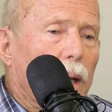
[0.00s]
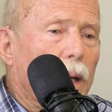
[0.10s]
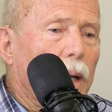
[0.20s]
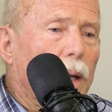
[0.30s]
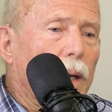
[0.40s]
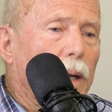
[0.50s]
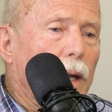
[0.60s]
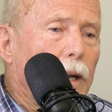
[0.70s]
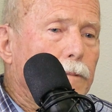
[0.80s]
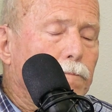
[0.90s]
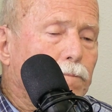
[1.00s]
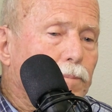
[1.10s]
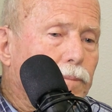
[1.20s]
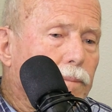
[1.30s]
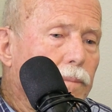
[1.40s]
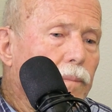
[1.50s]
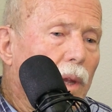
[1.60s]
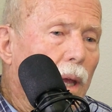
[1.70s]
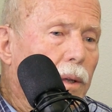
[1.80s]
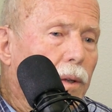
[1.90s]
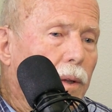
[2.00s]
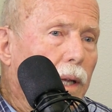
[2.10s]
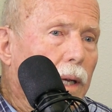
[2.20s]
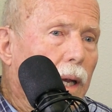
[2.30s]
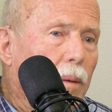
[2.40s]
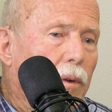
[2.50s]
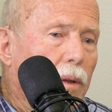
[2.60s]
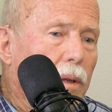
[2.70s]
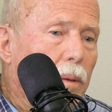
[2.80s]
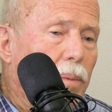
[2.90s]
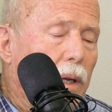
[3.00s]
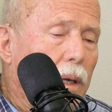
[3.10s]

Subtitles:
And so they came to